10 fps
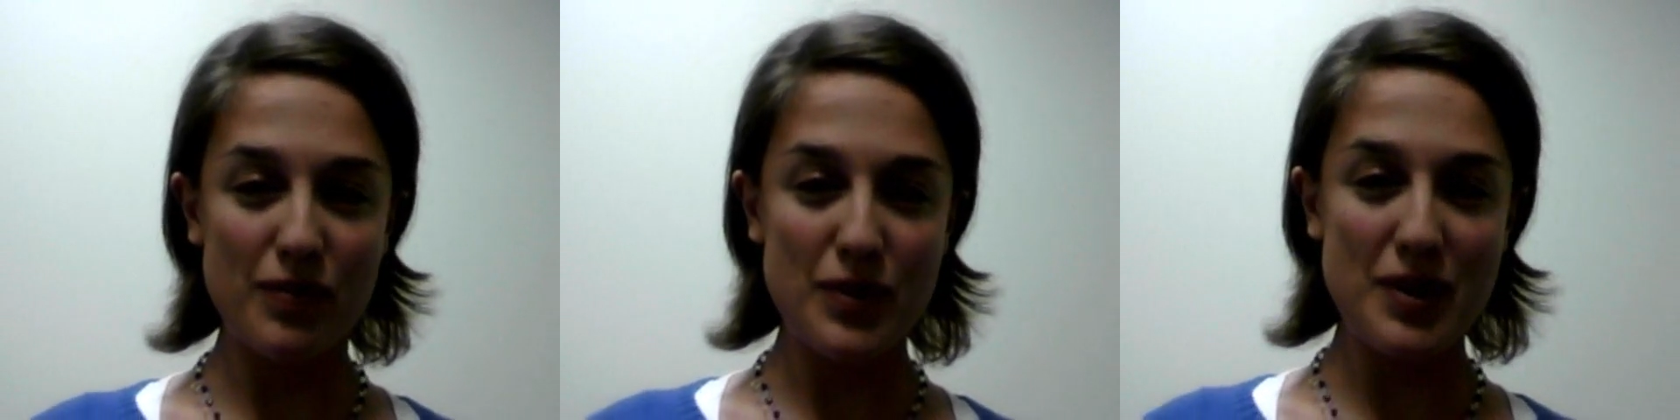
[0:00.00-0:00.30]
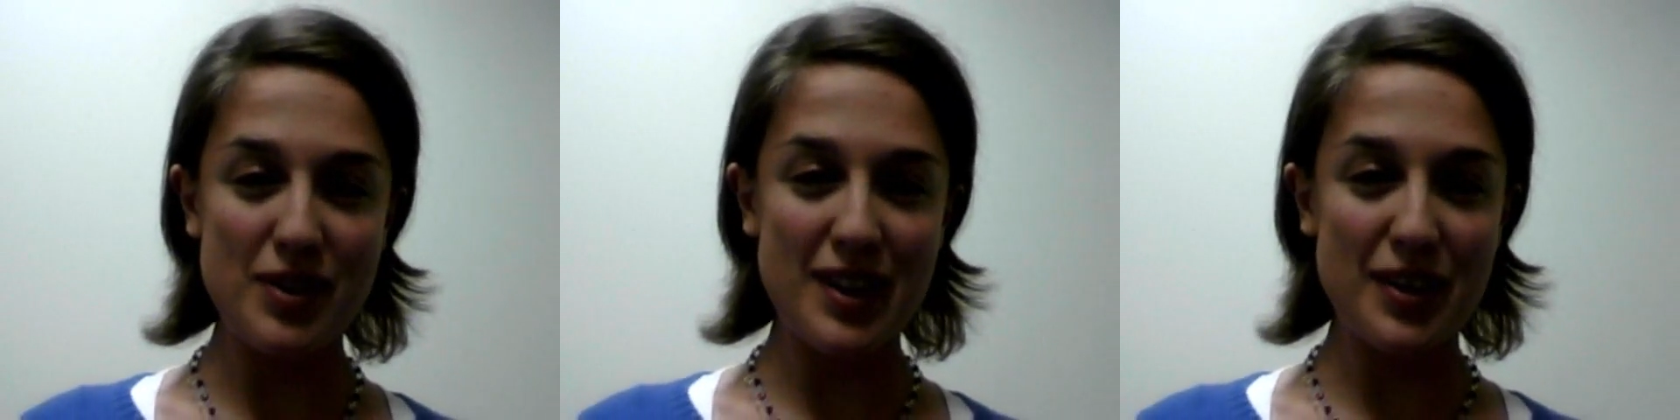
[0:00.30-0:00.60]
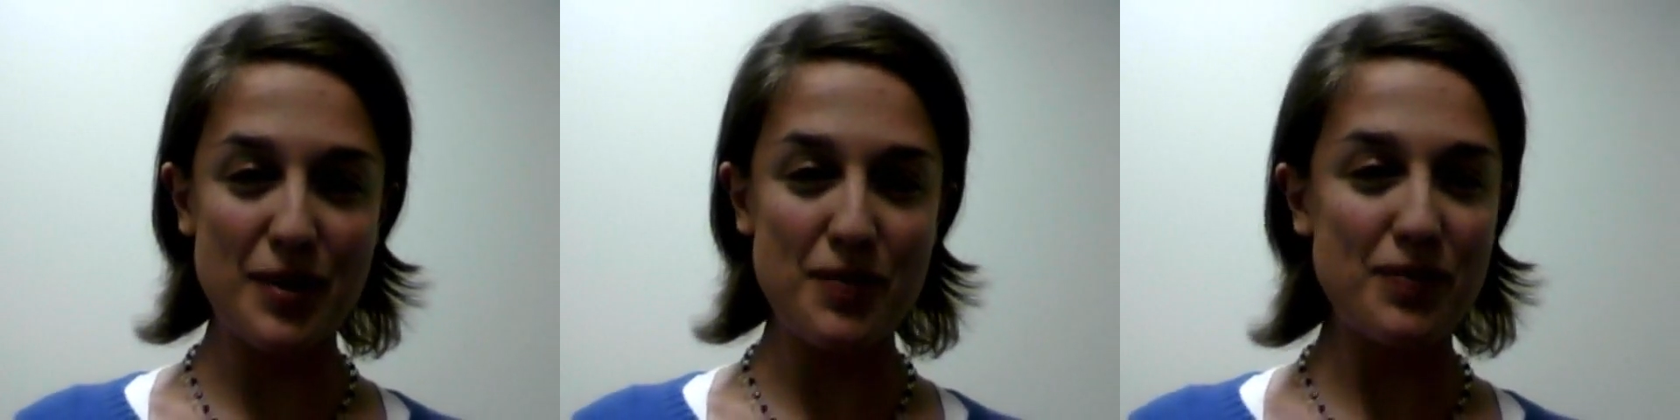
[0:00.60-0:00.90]
you can see
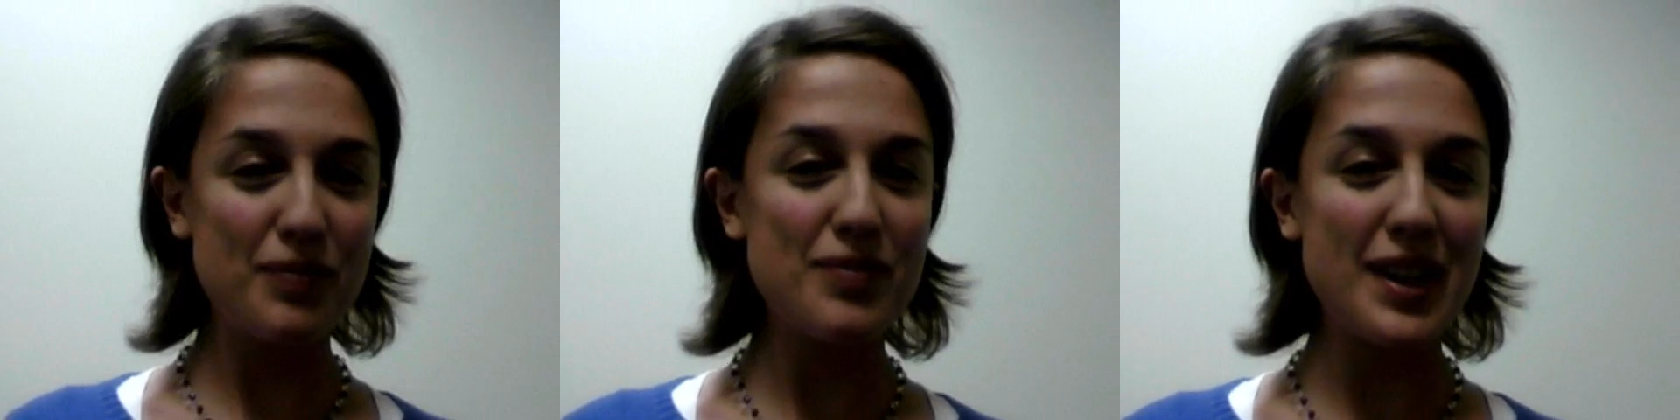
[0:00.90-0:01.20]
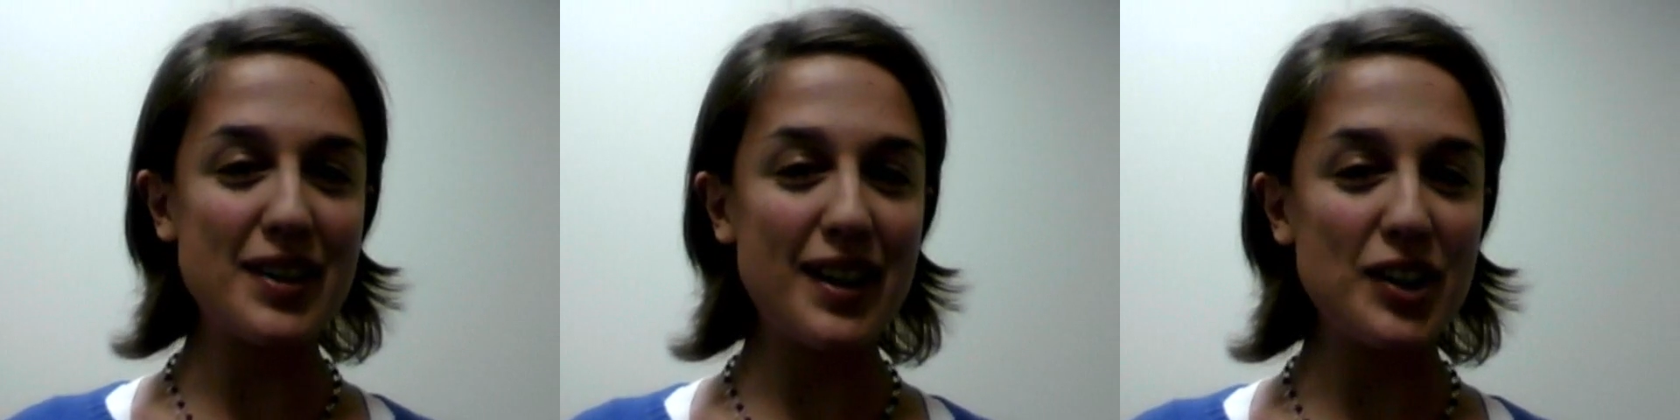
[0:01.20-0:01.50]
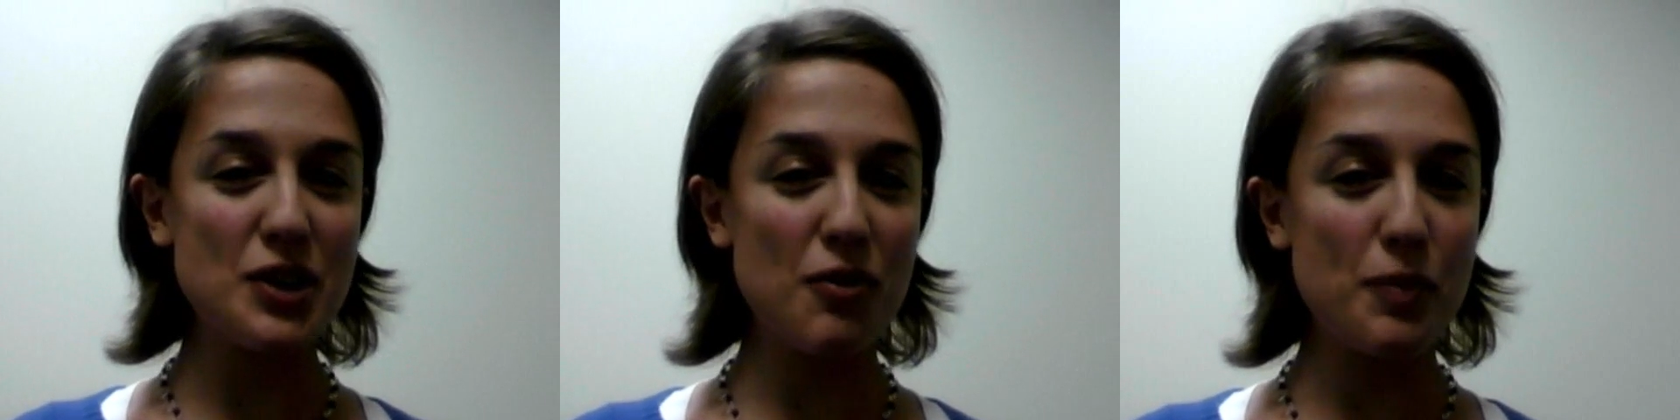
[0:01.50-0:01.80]
the
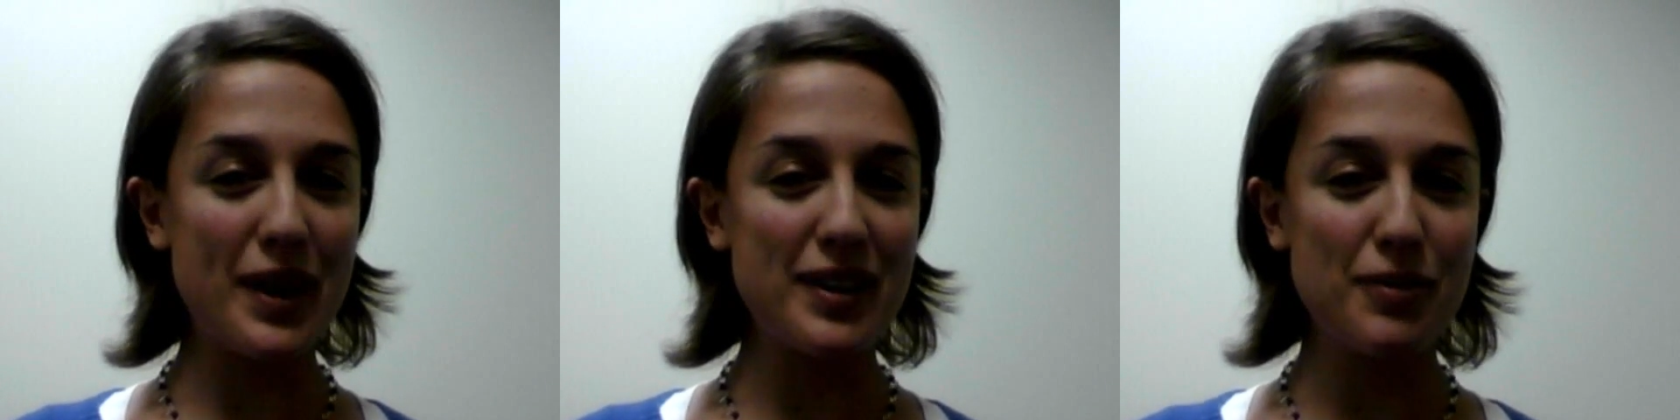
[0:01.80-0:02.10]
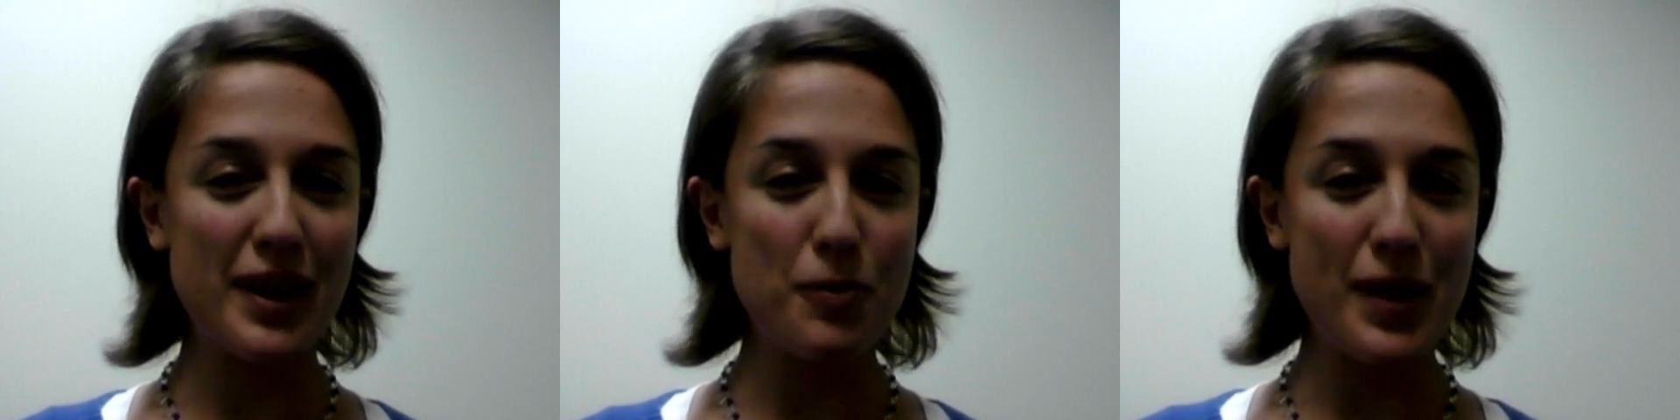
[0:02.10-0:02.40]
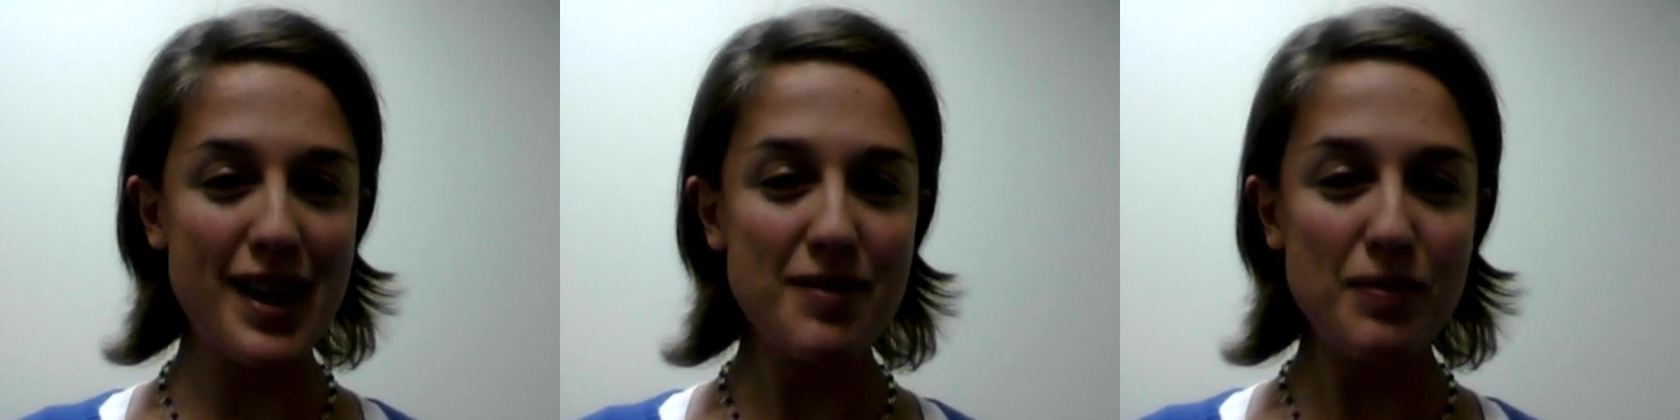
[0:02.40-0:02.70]
technology responded right
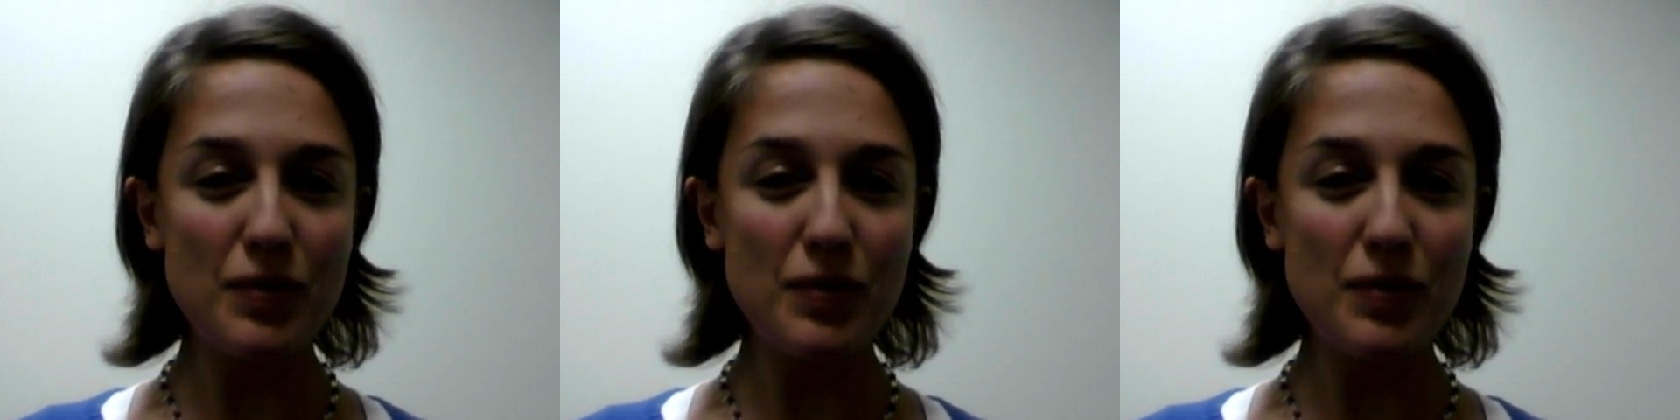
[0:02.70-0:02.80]
away.